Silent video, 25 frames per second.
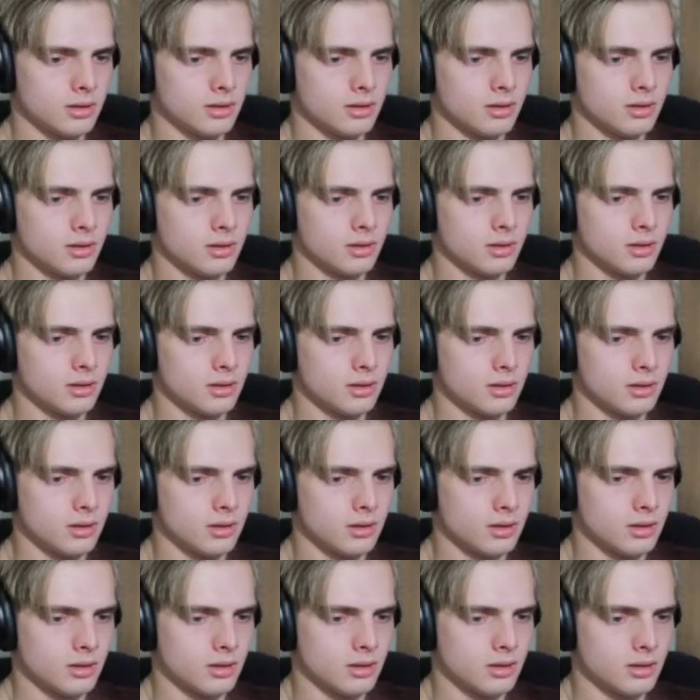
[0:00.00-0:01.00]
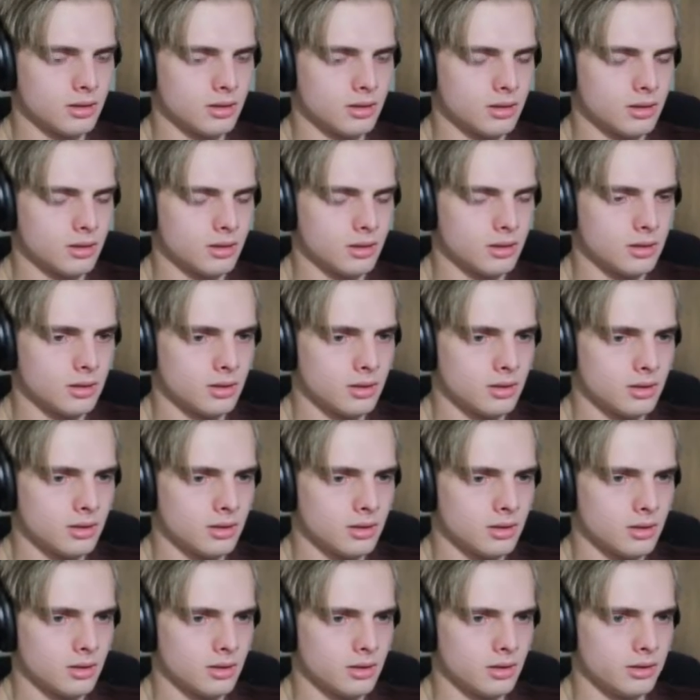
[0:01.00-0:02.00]
It's the only way.
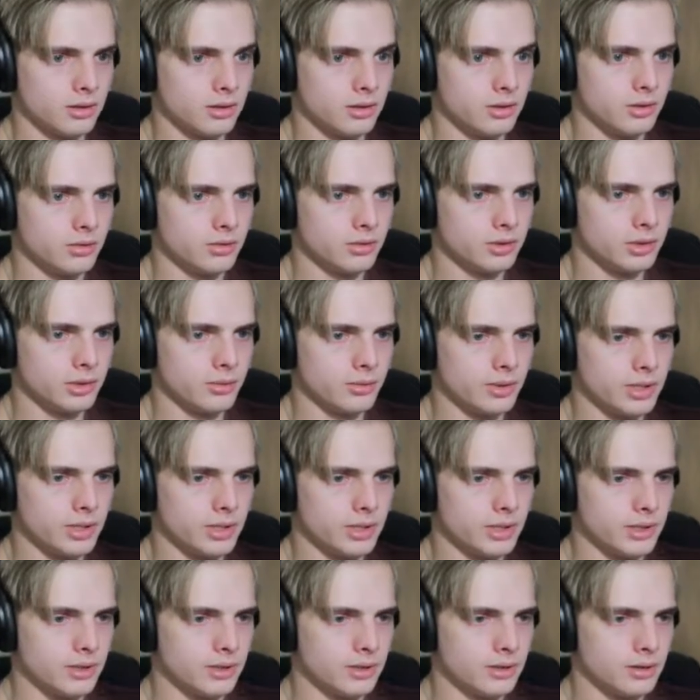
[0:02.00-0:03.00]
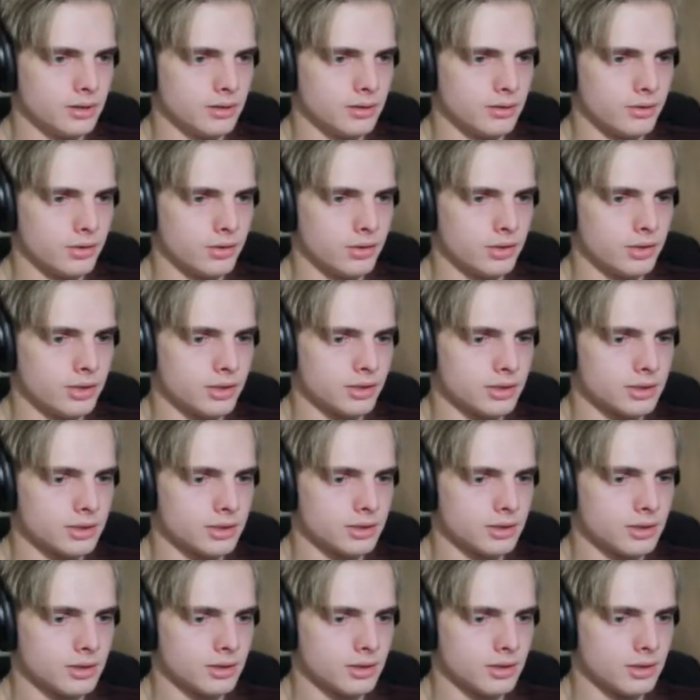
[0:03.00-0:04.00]
The only way, of course.
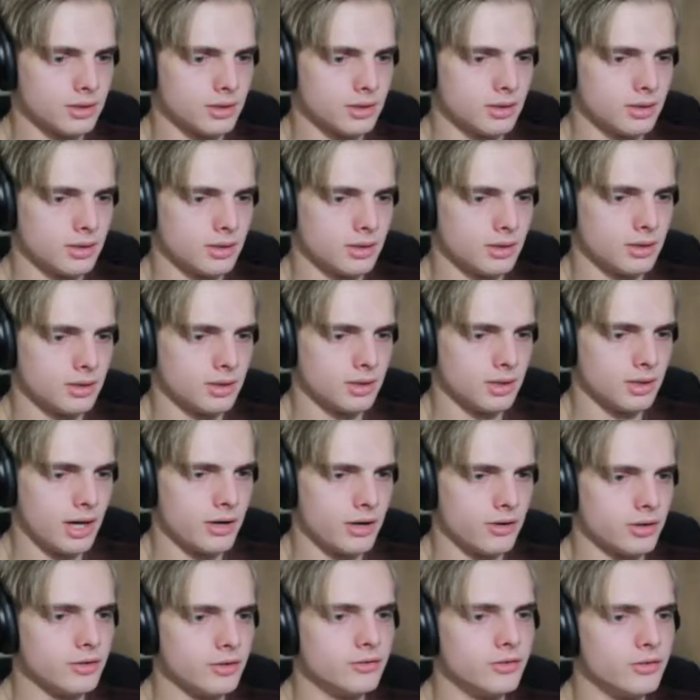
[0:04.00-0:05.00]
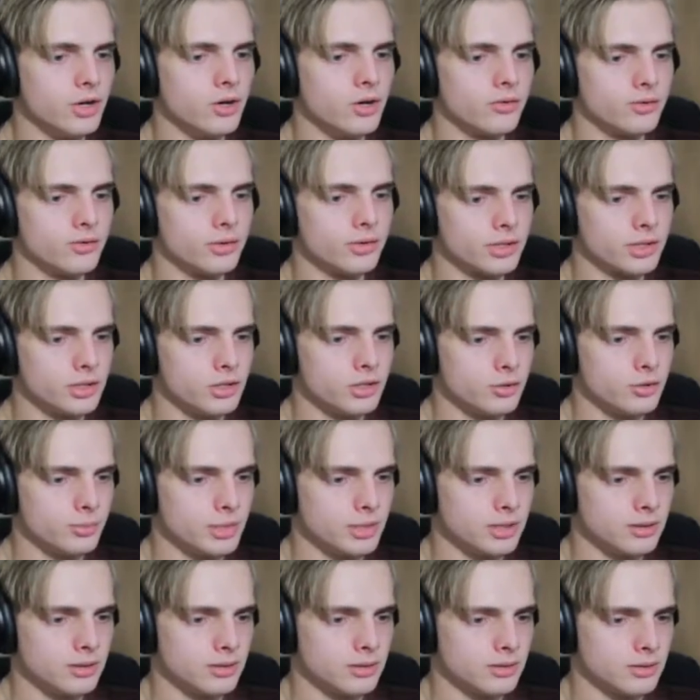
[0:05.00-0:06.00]
I don't even know if you're
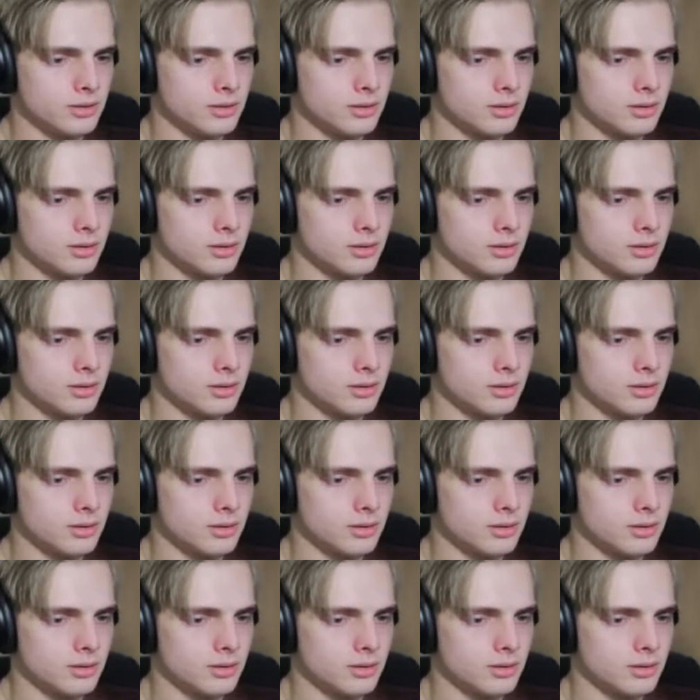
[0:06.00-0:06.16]
human.